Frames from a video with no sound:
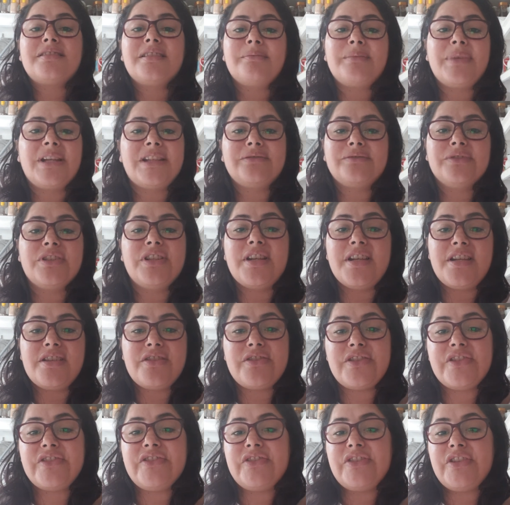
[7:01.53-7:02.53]
and my
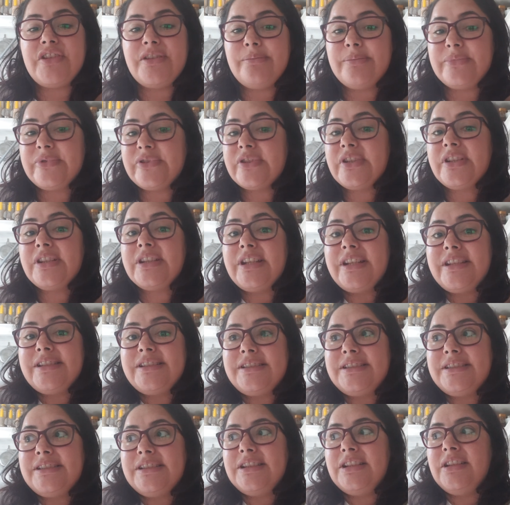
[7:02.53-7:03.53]
relationships, and I
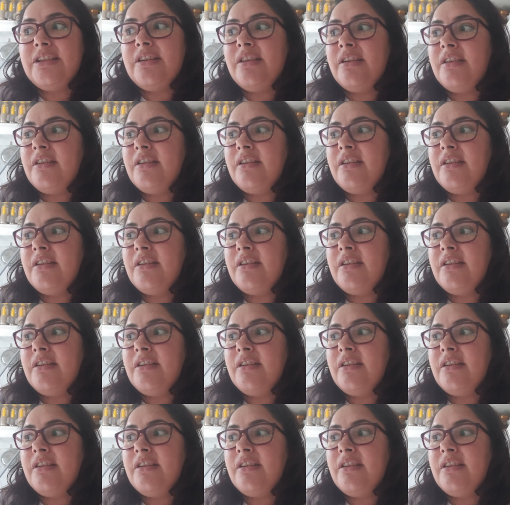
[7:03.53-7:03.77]
see